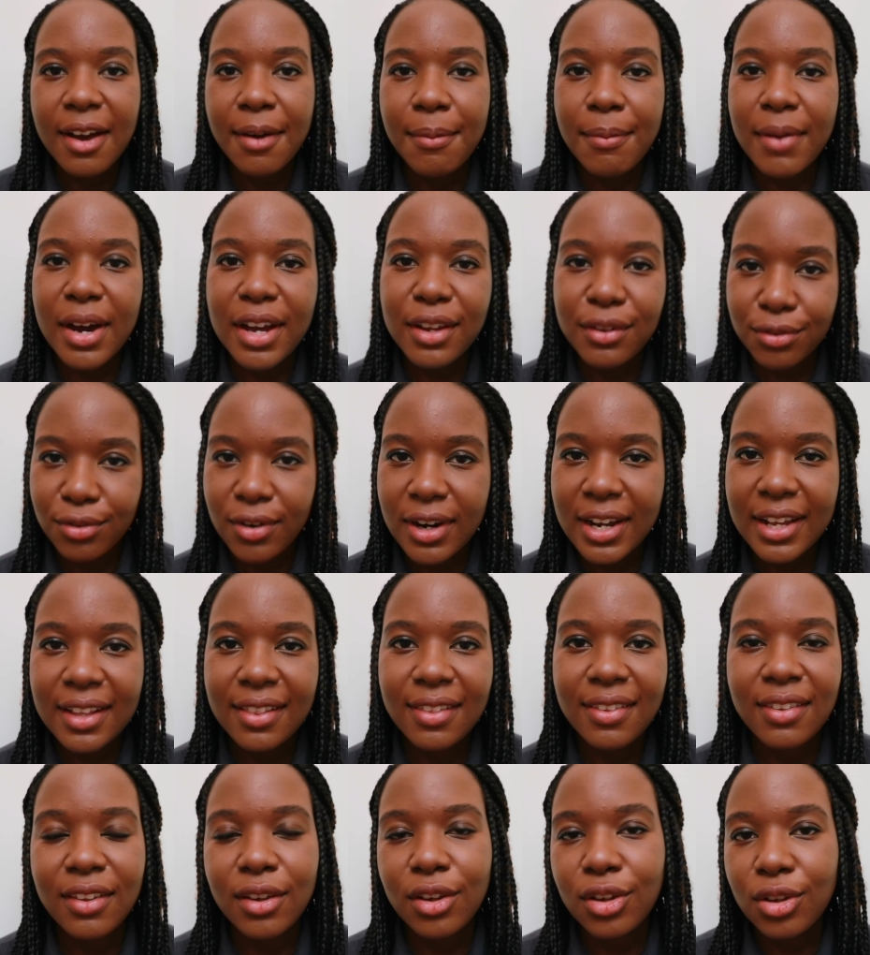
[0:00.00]
My
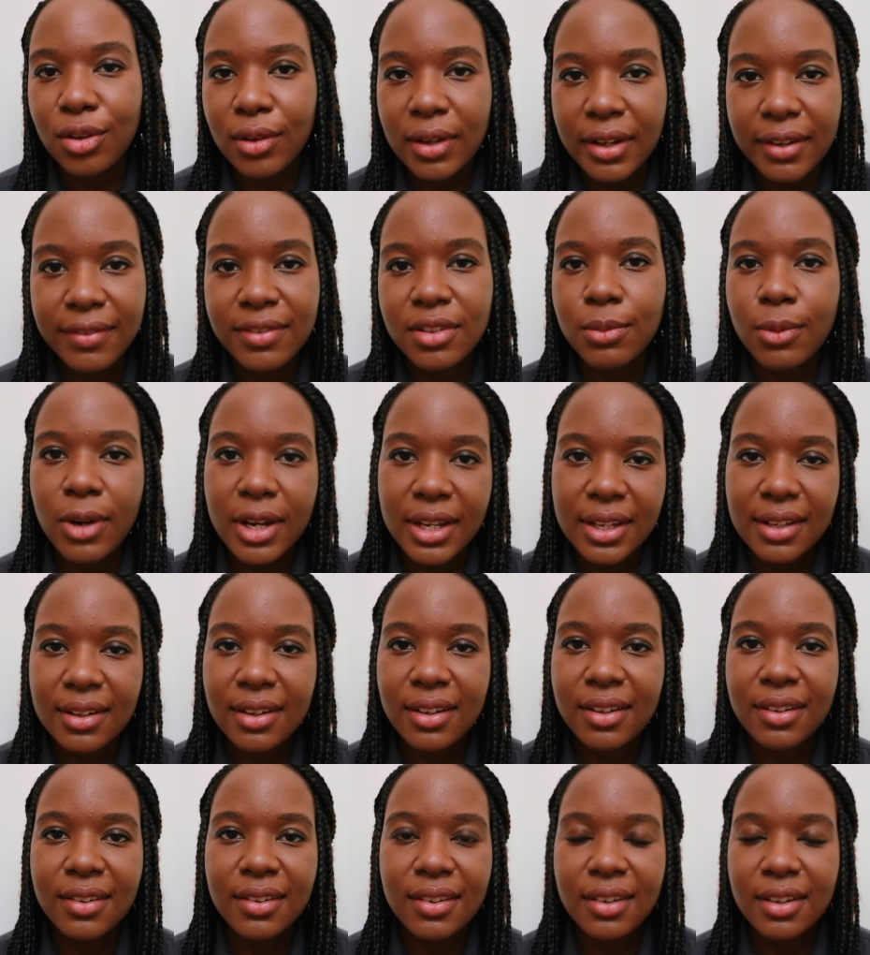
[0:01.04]
friends who lived and worked in
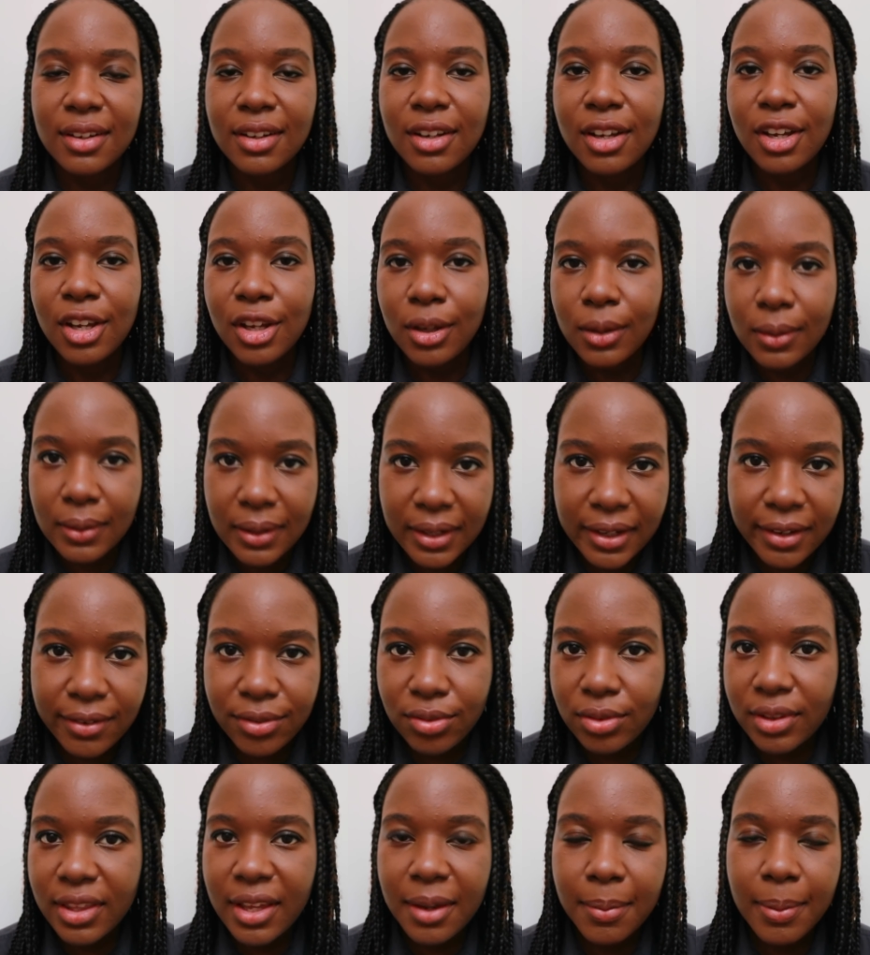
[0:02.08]
London, who
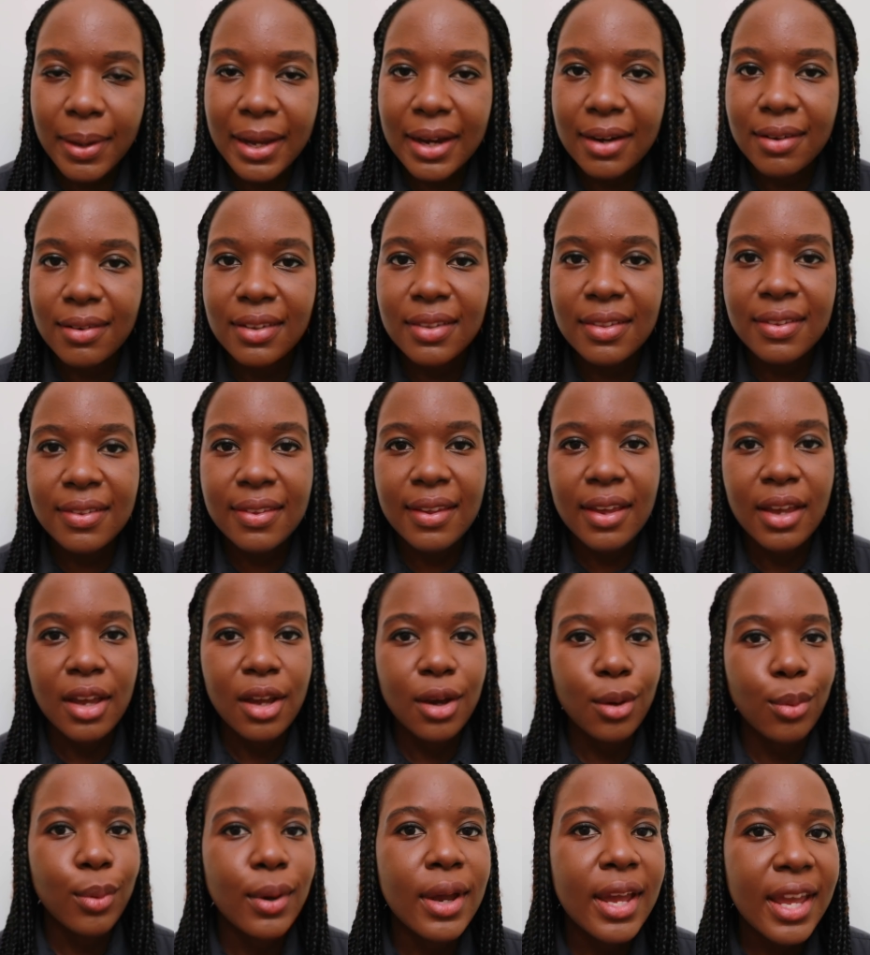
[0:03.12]
lived with their parents,
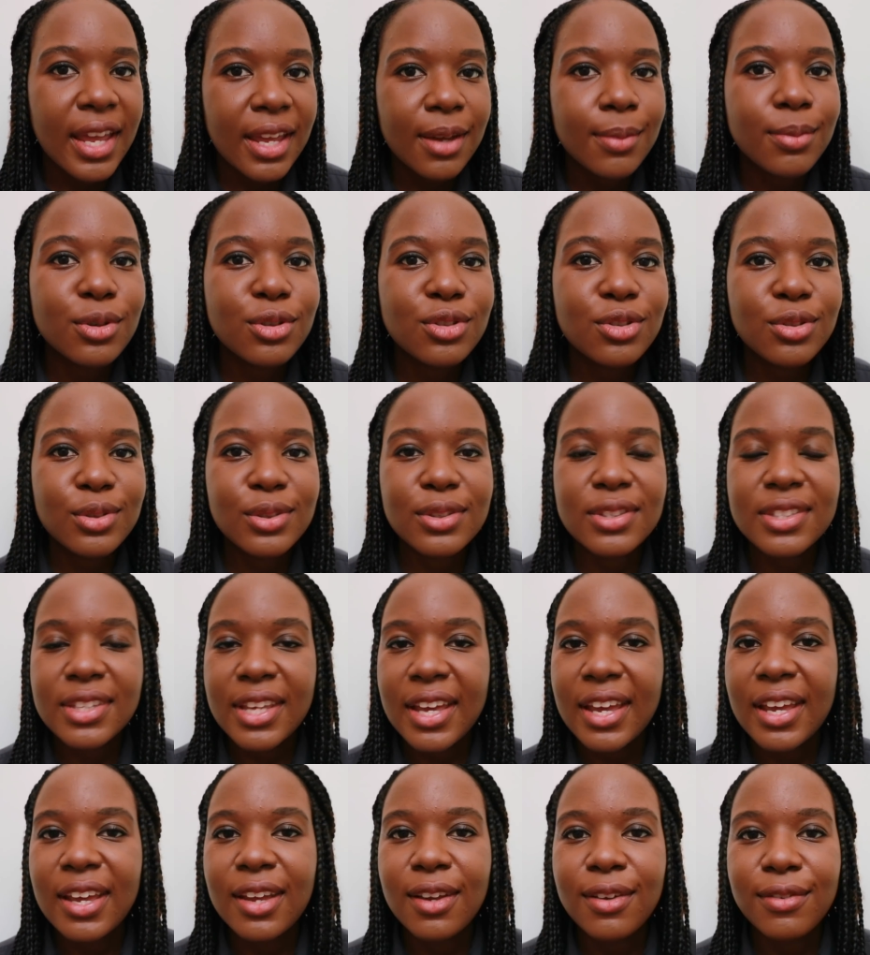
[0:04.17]
were able to
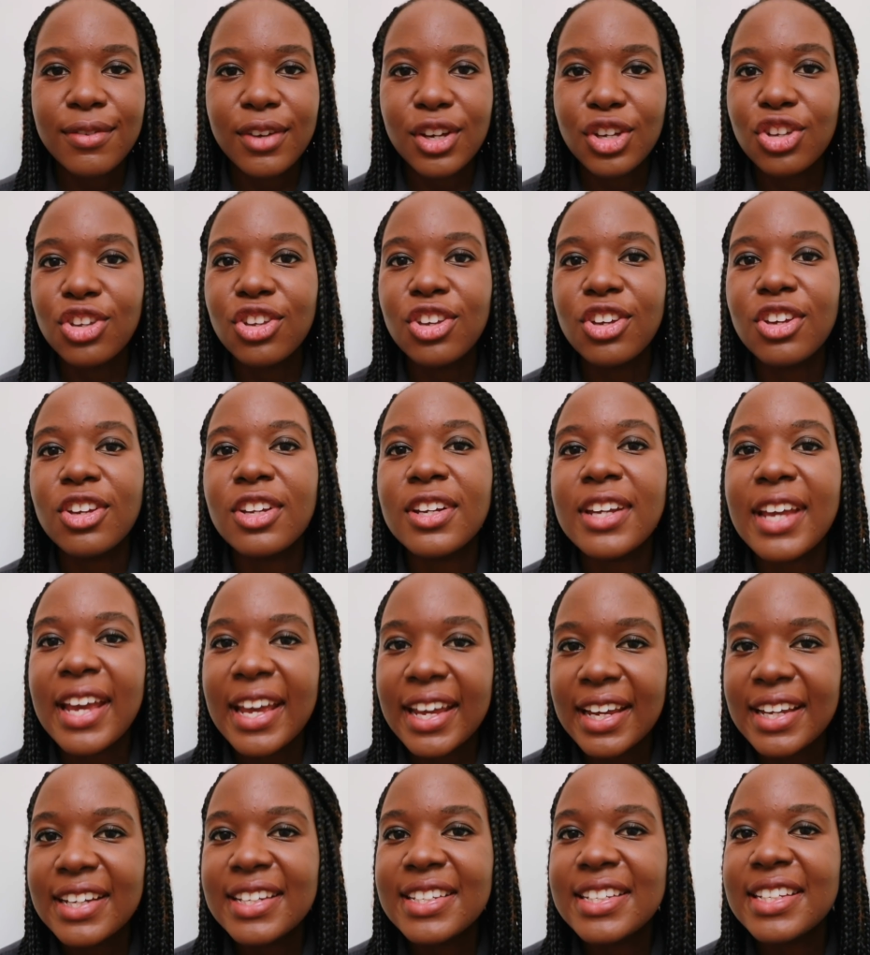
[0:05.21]
save a good
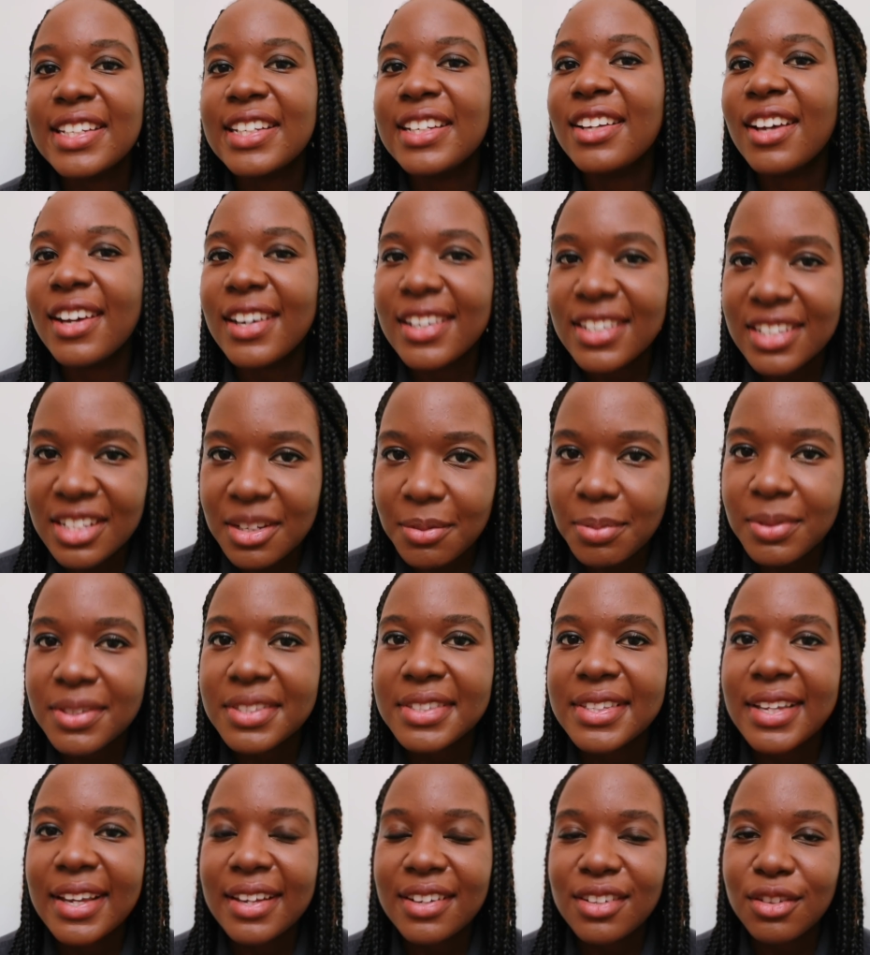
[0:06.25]

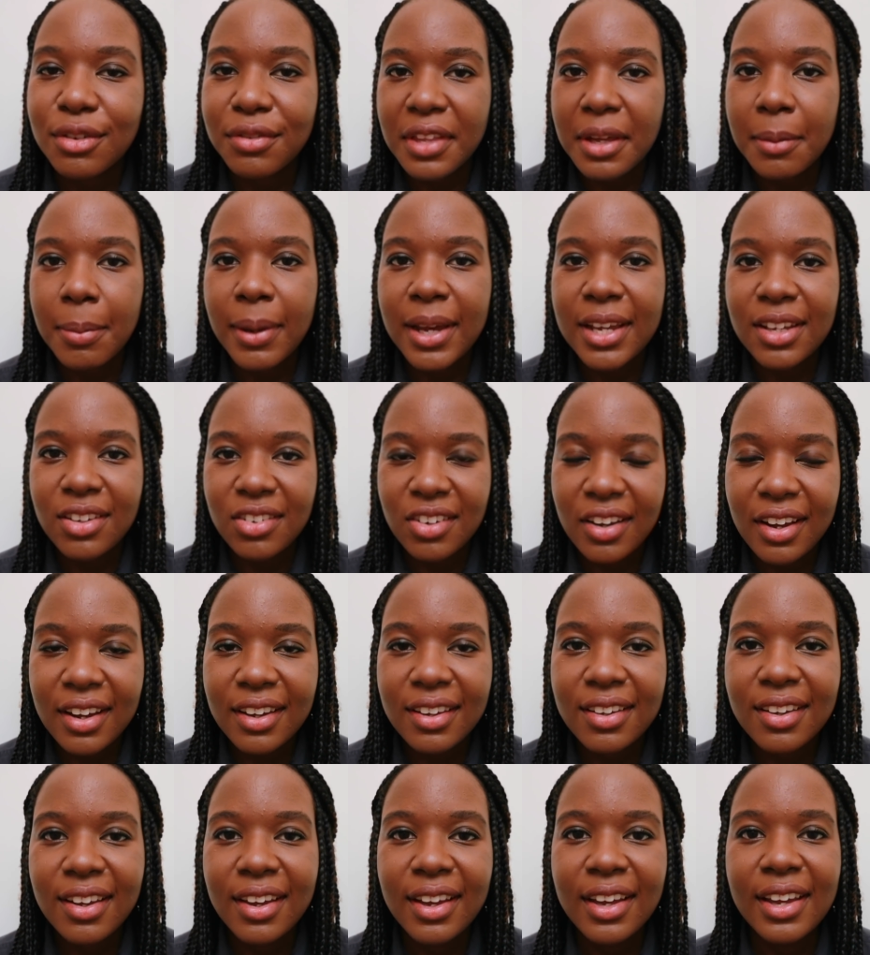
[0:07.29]
80-90% of their
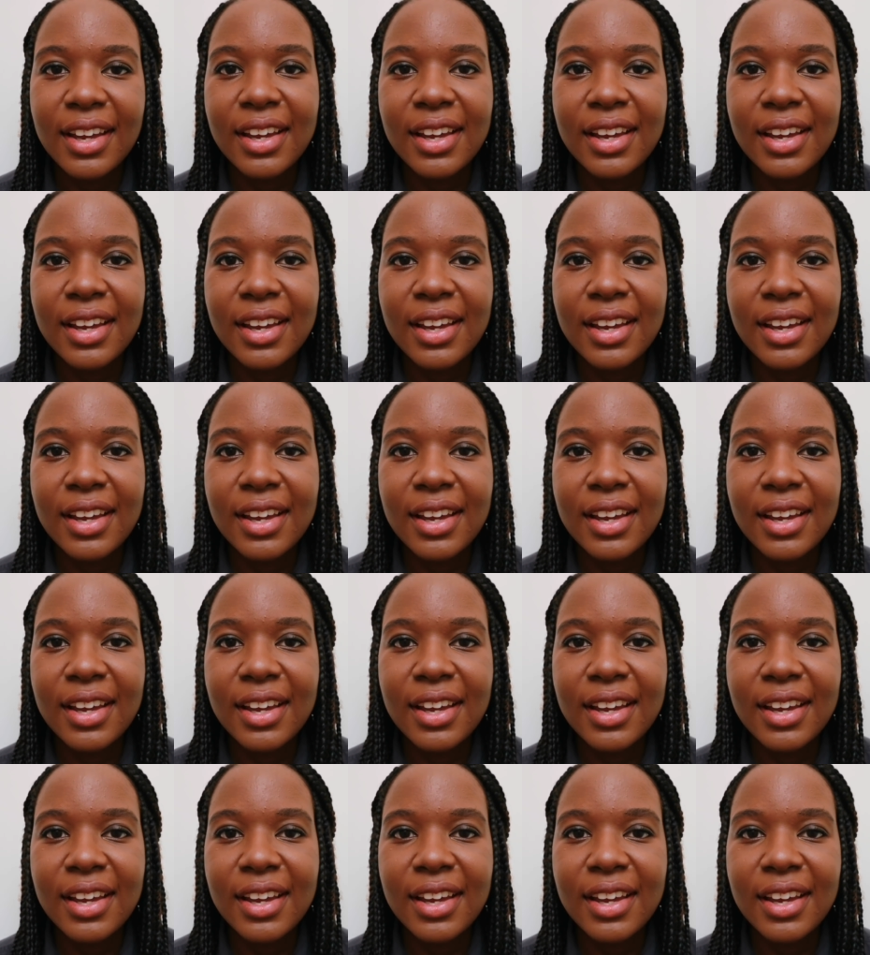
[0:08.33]
paycheck,